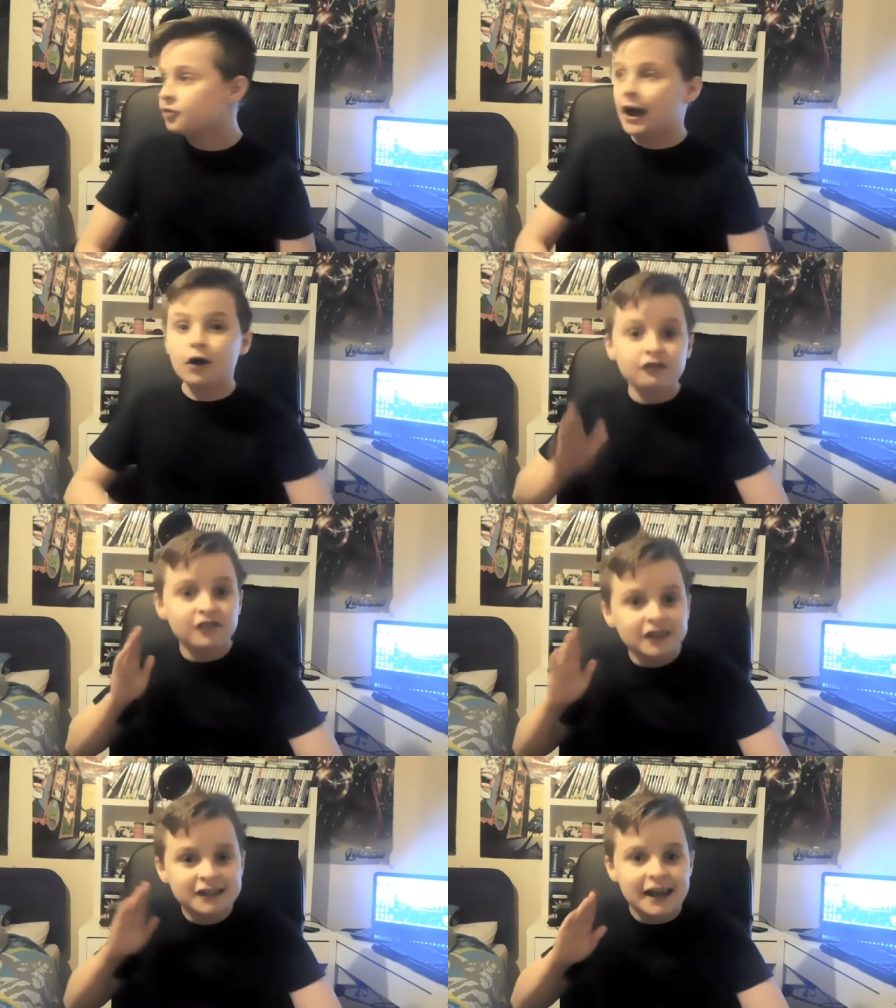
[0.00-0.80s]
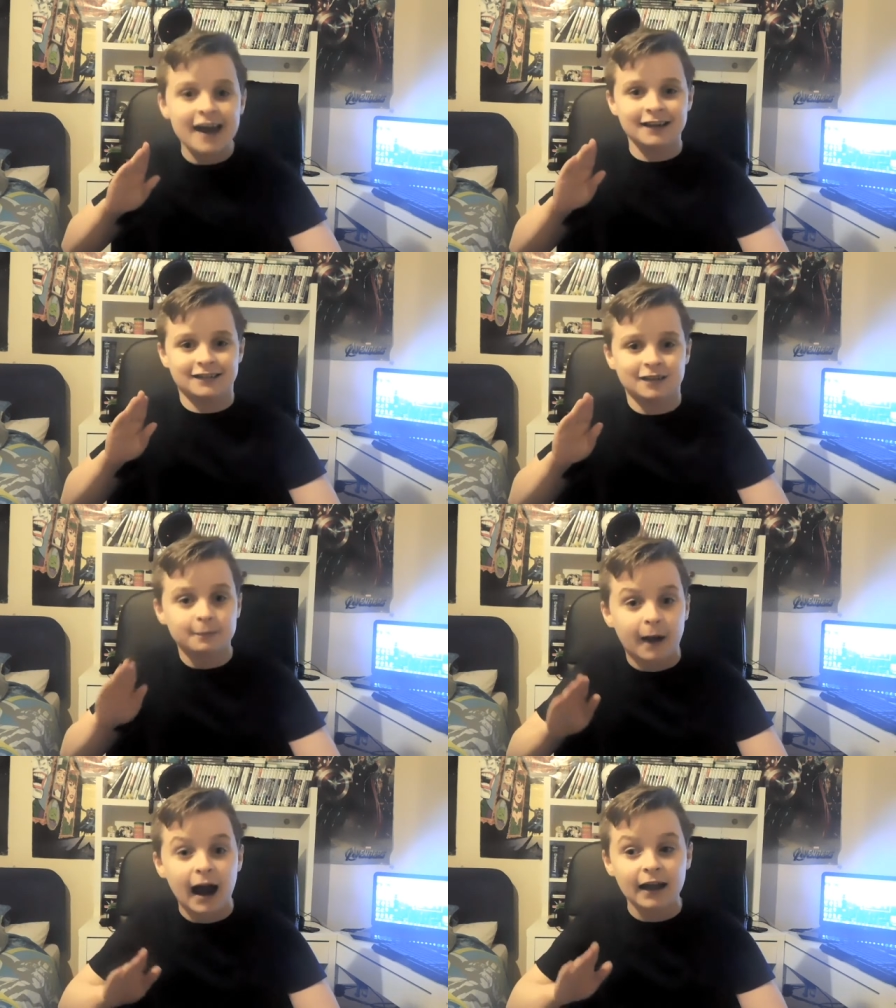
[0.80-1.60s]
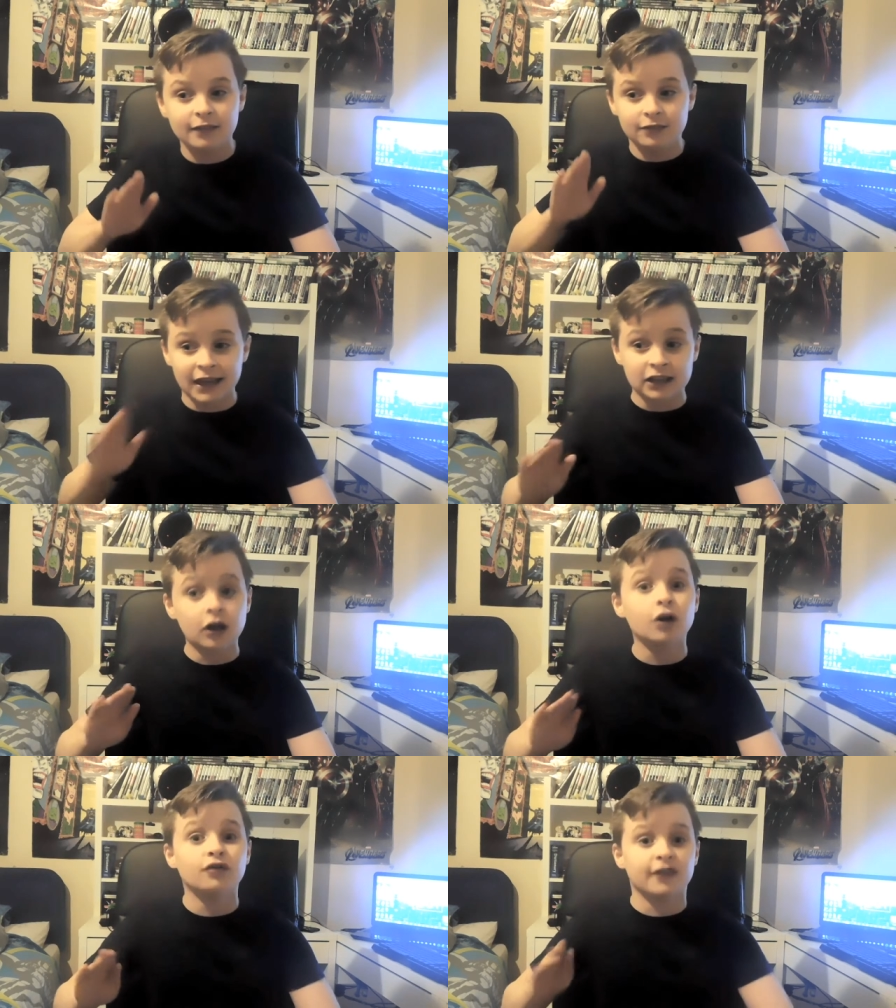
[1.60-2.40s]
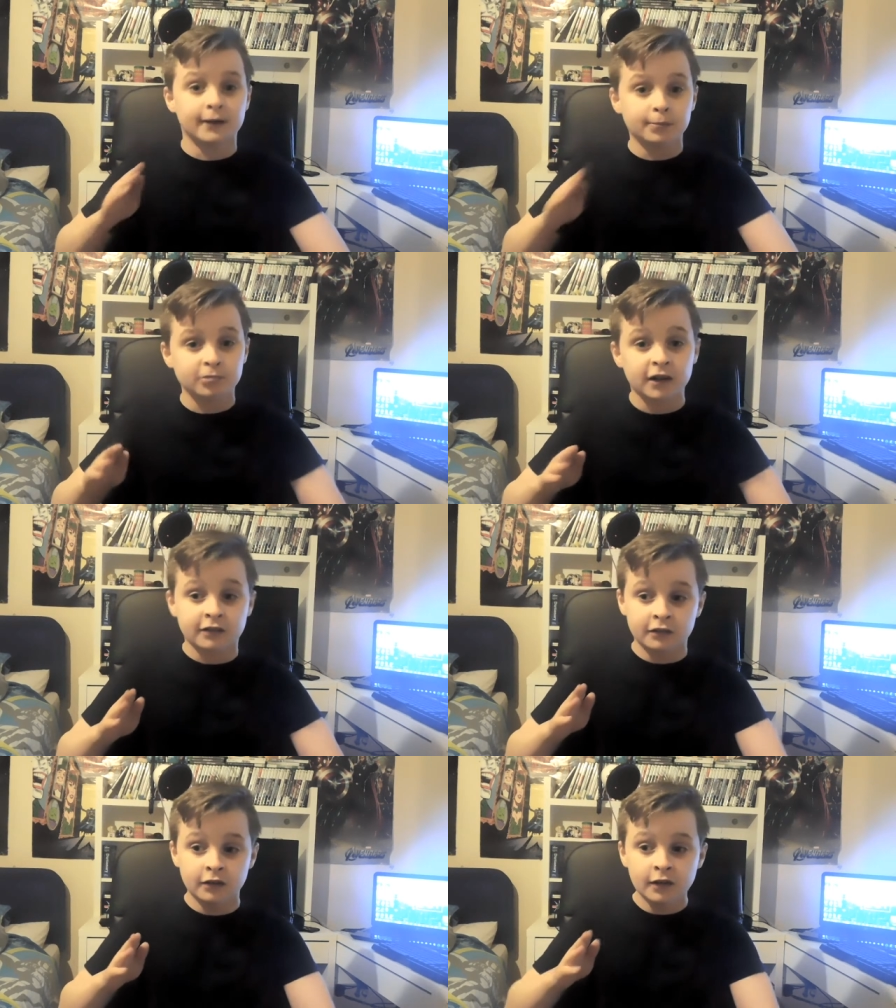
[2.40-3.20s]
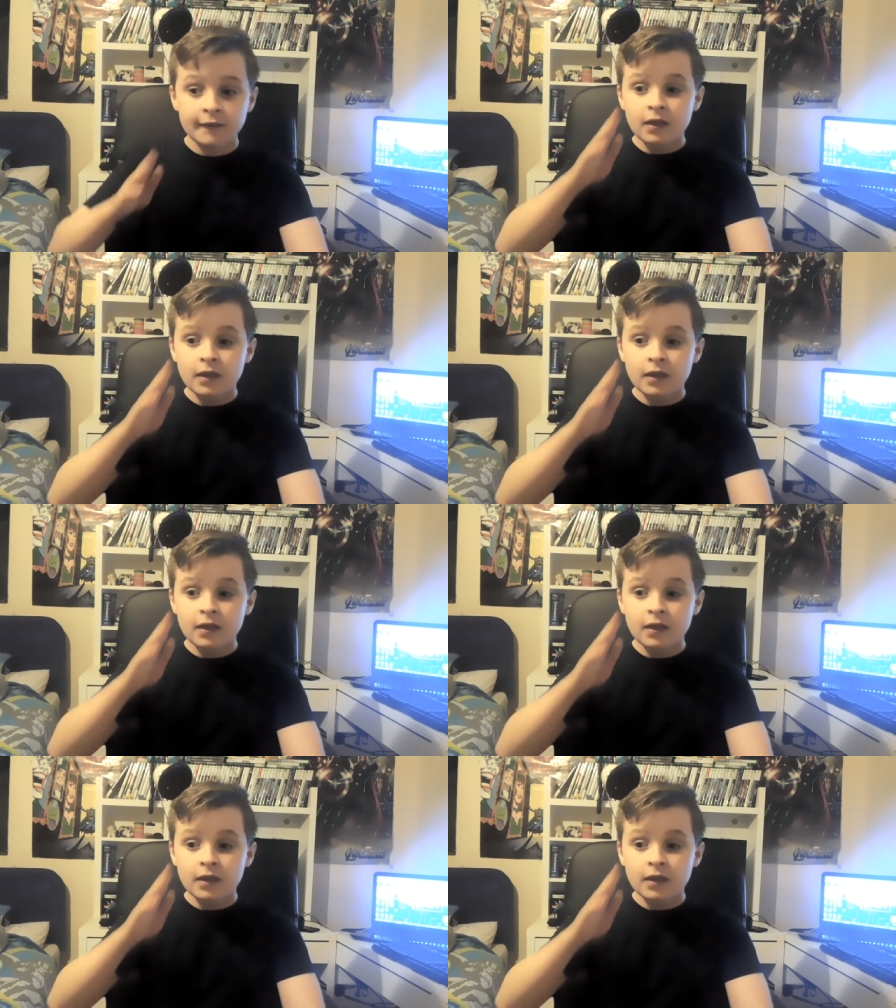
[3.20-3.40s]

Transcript: They'll forget to buy their girlfriend a present.